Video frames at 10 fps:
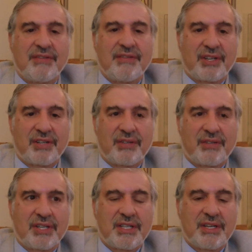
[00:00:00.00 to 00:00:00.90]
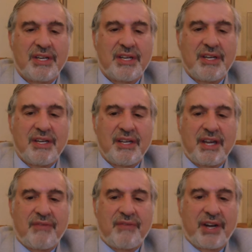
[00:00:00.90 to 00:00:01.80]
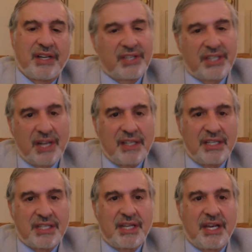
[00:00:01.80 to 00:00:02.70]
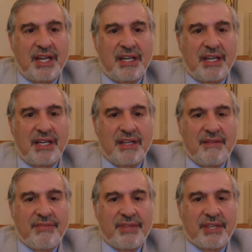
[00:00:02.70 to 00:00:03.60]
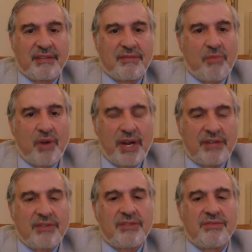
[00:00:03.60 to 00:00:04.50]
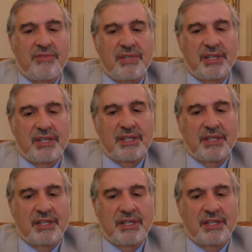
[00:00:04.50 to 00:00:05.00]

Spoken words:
week of our course. And Frederick Douglass said, why don't you